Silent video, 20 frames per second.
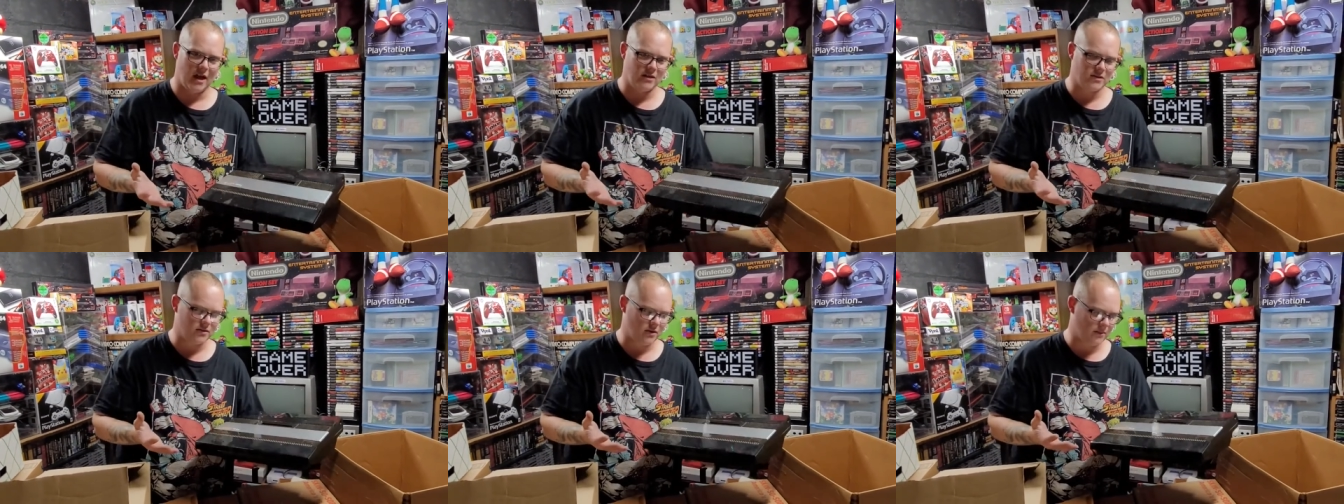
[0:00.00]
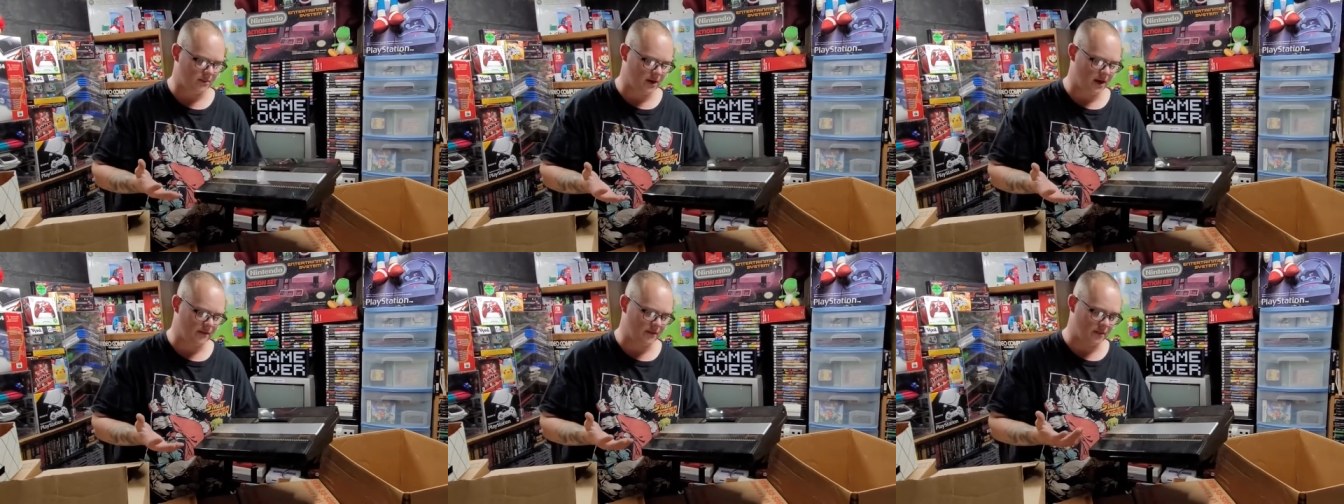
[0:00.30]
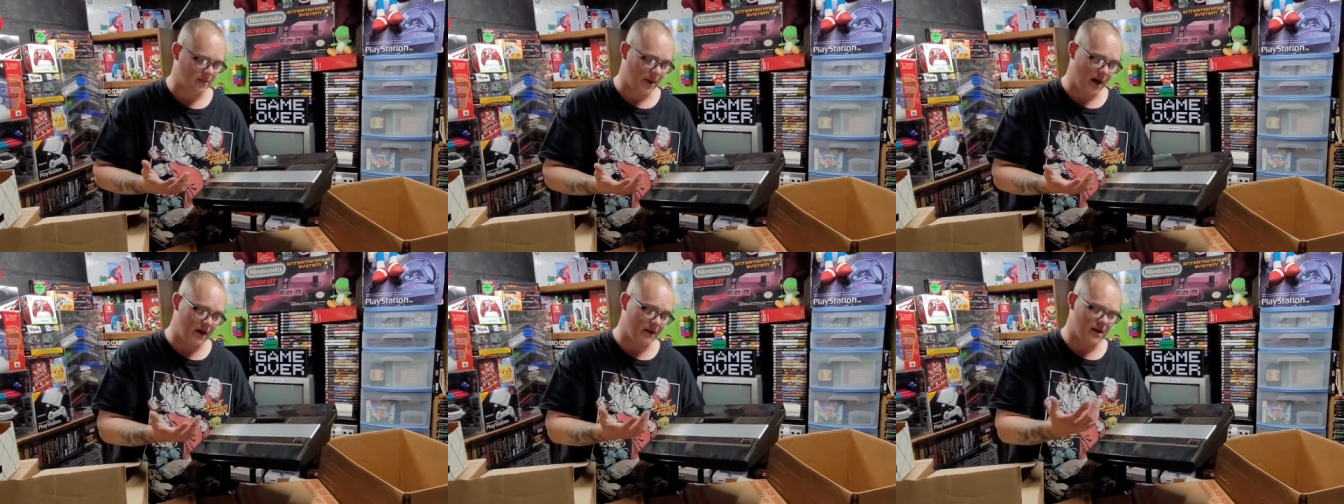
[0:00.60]
So I'm going to have to
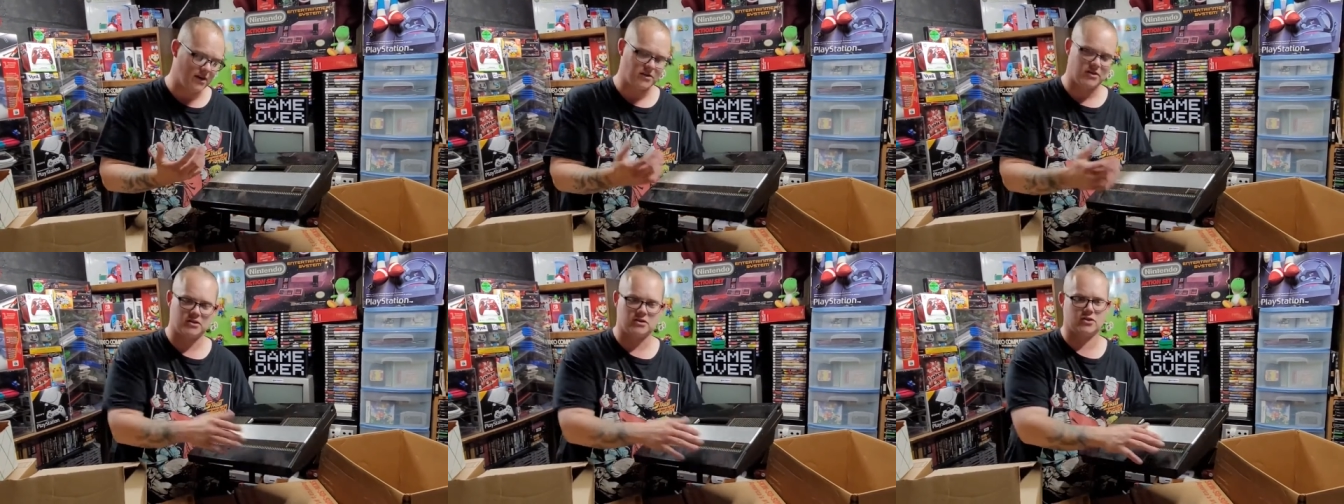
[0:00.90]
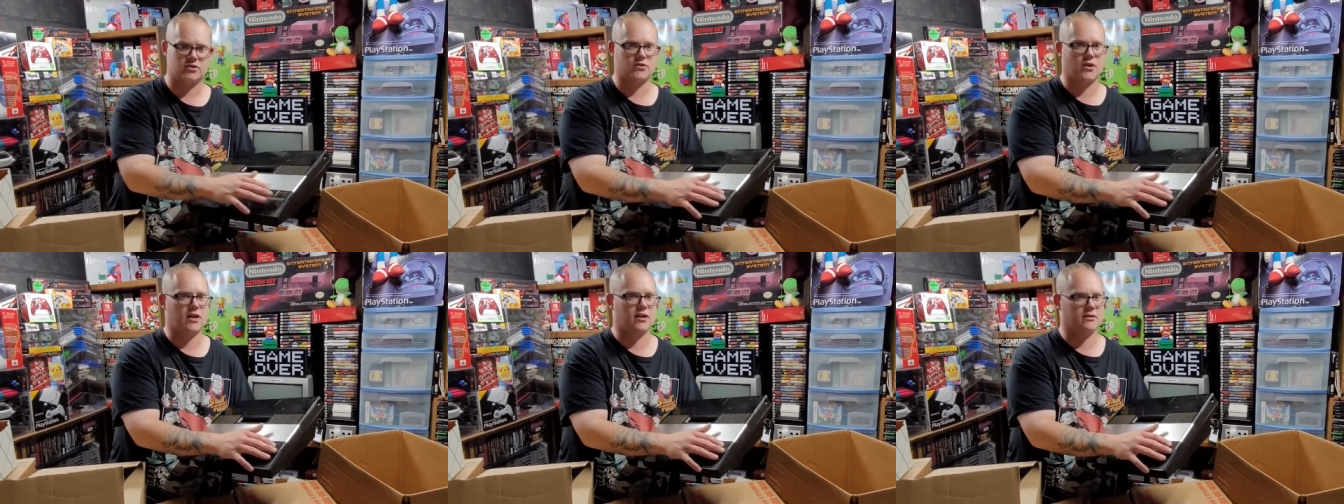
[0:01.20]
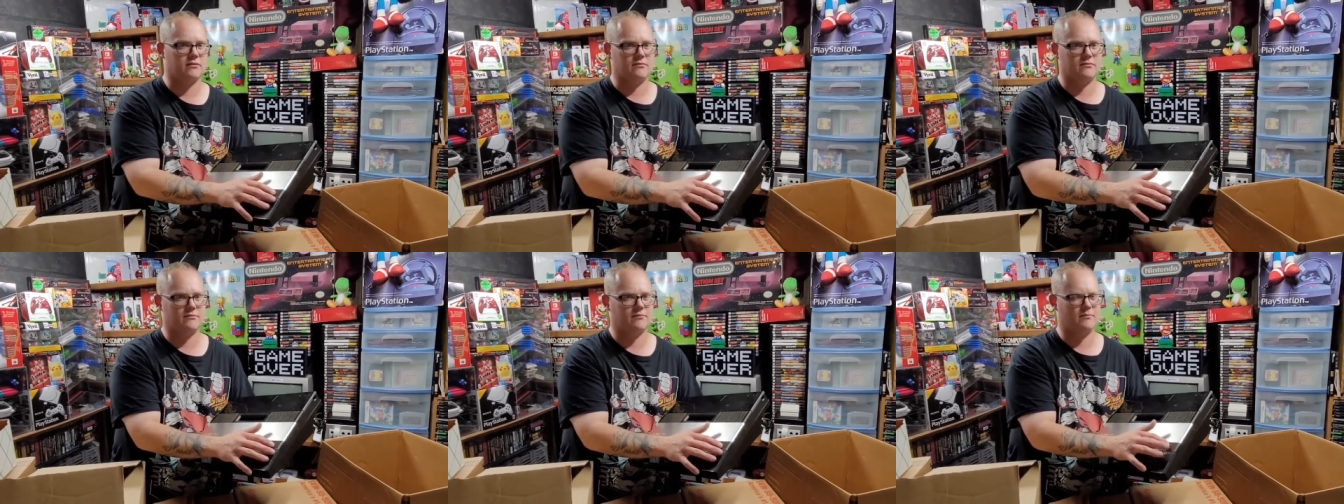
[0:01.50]
buy that just to try to
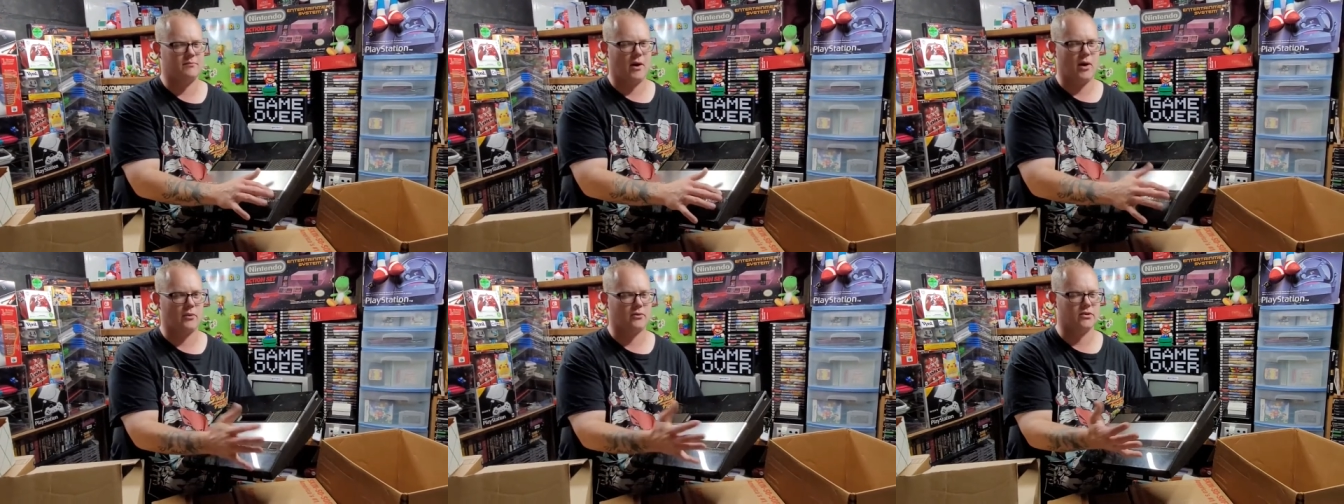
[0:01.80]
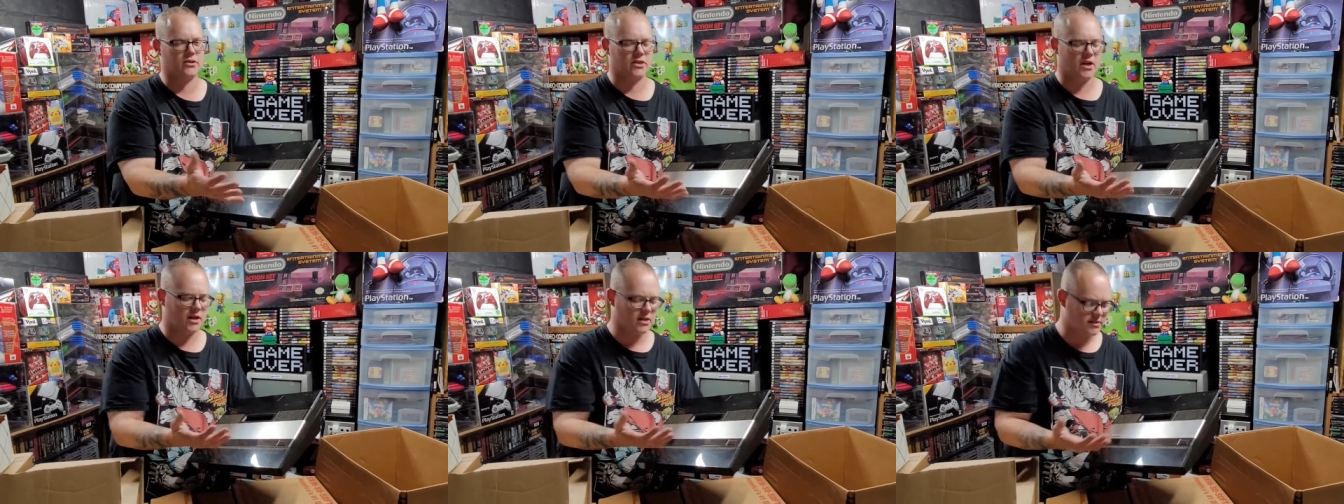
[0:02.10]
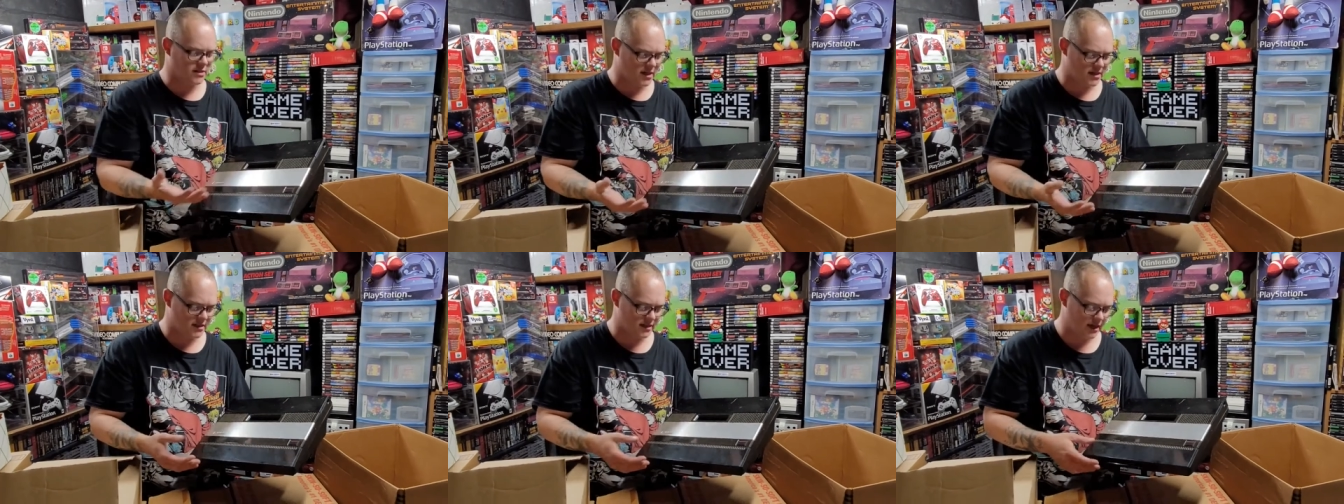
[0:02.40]
power this on
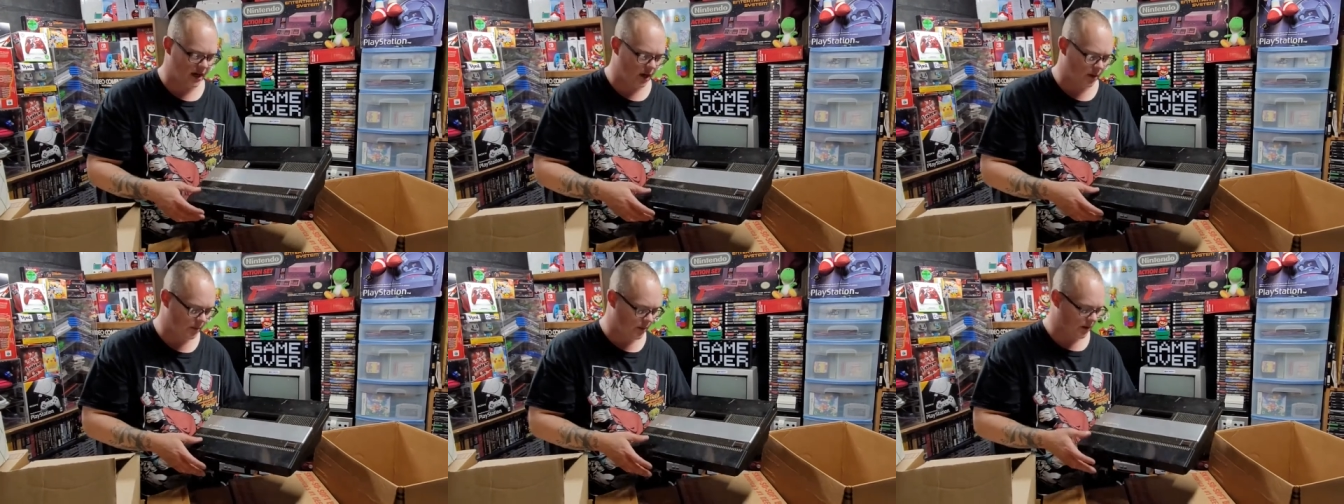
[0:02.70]
and test it out.